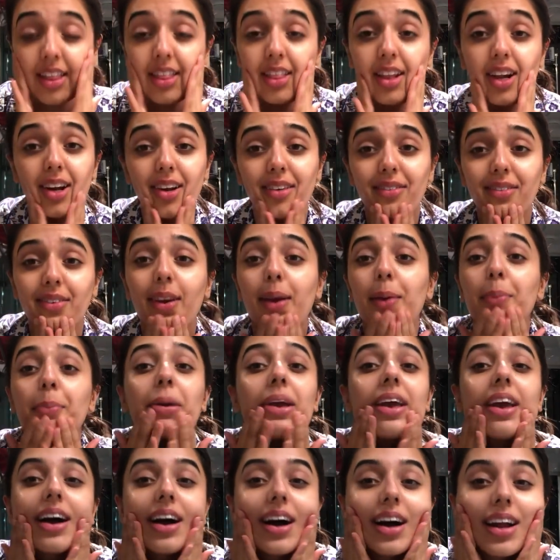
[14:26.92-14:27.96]
the lovely
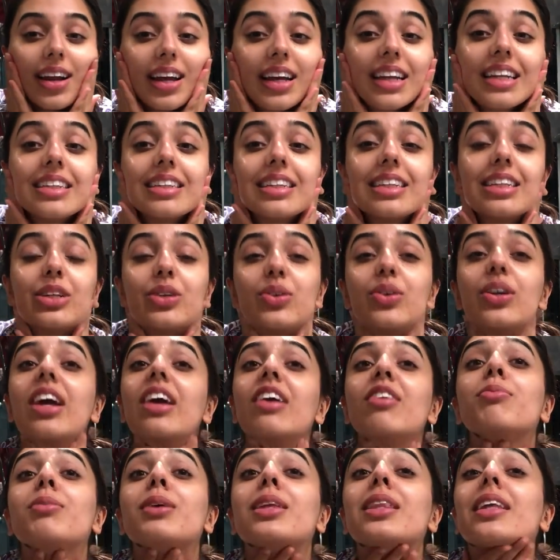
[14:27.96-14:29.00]
PR lady who
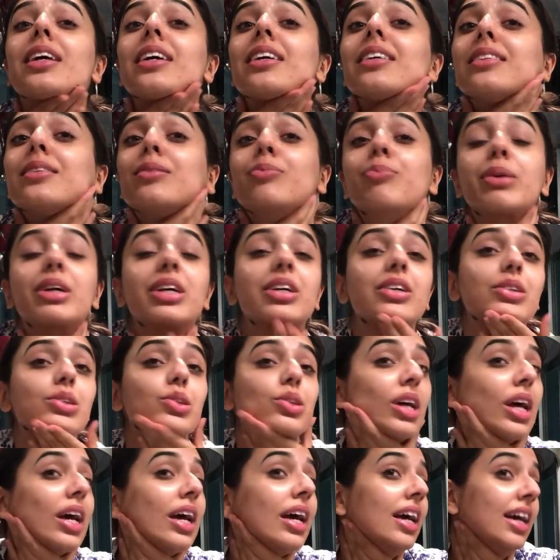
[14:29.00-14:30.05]
gave me this
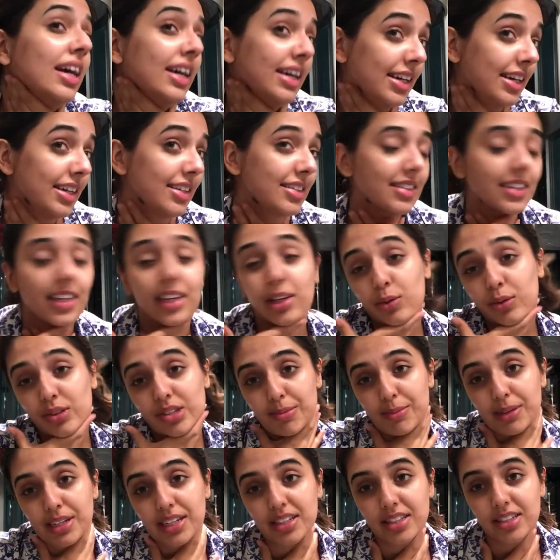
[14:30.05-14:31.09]
because her skin was
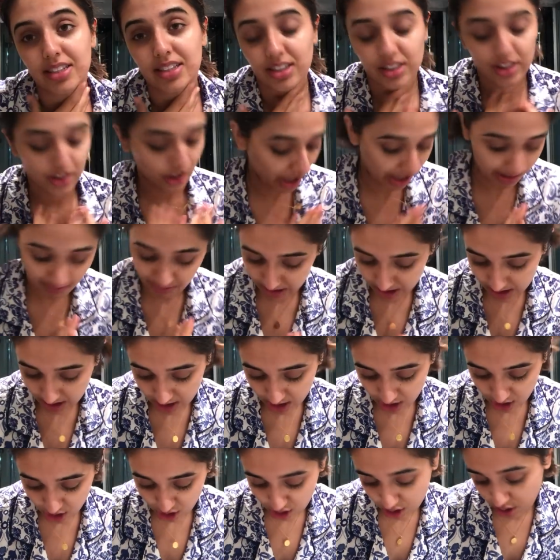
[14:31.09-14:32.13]
amazing, so I'm just
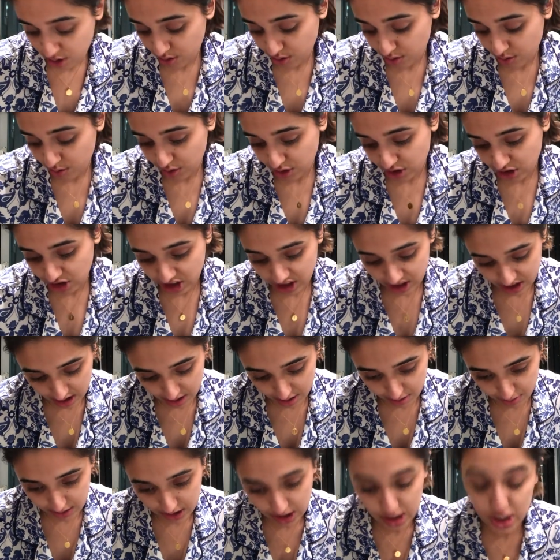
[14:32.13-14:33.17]
gonna do what she
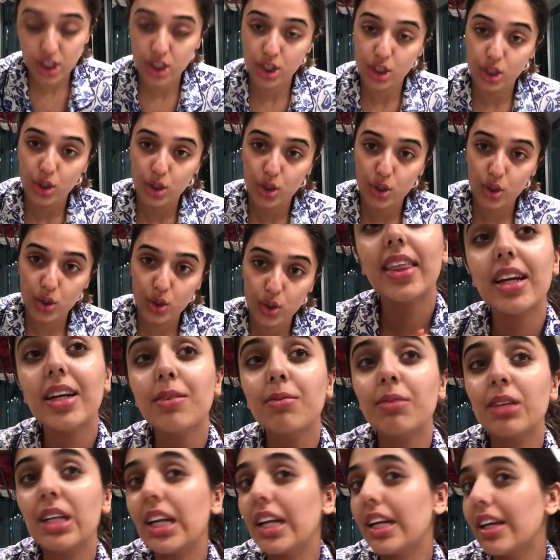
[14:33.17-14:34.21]
tells me to do. I think
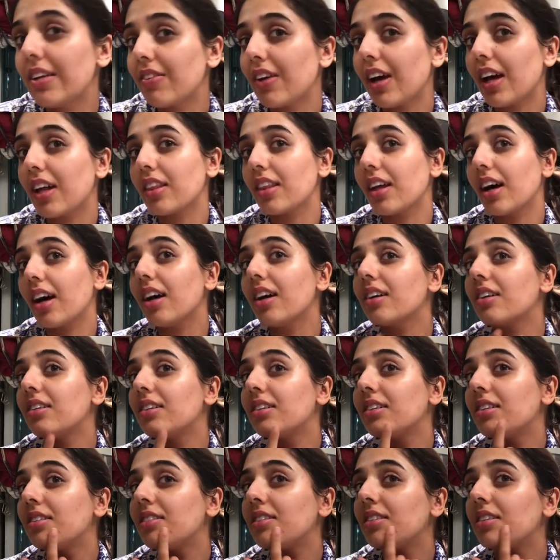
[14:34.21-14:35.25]
I'm gonna leave it at that.
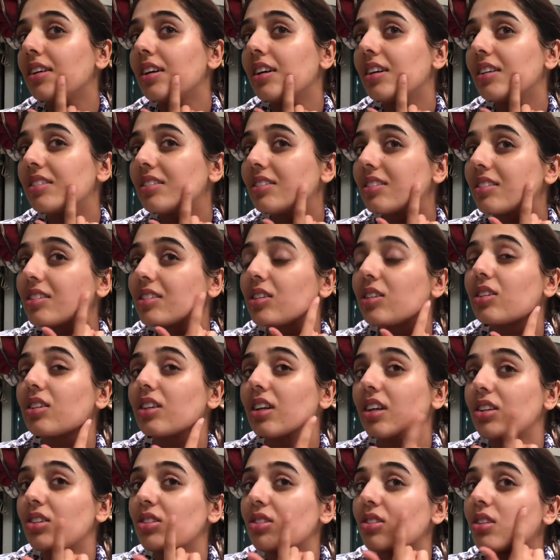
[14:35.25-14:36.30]
God,
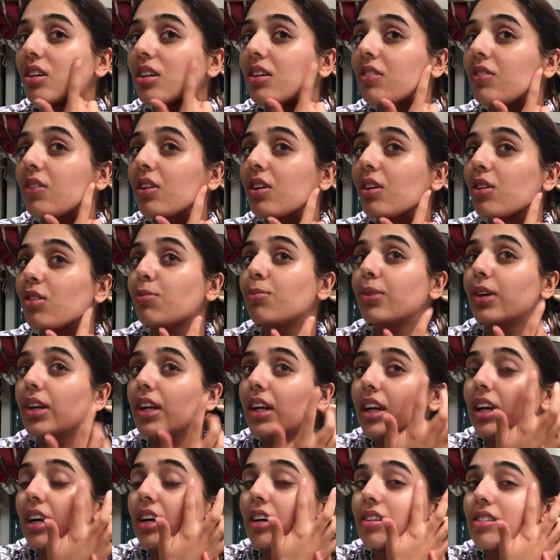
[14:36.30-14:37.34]
I do have a lot of
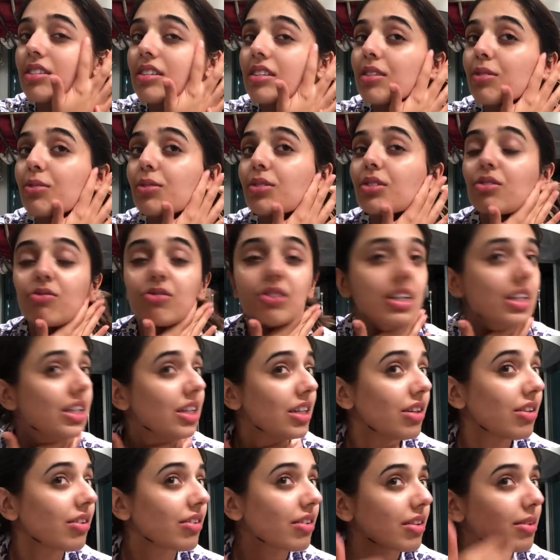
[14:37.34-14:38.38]
breakouts. It was really
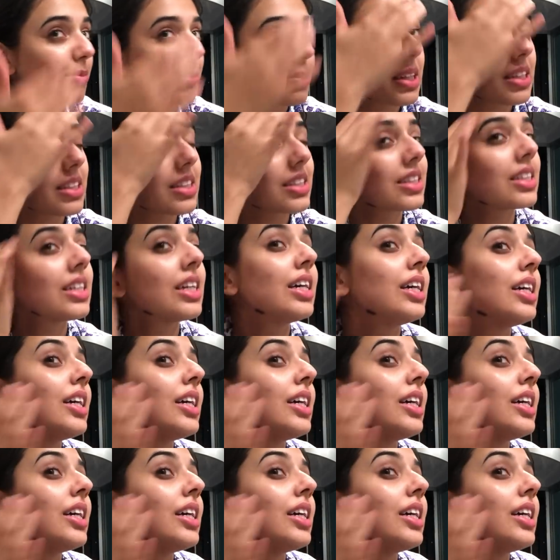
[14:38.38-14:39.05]
not the best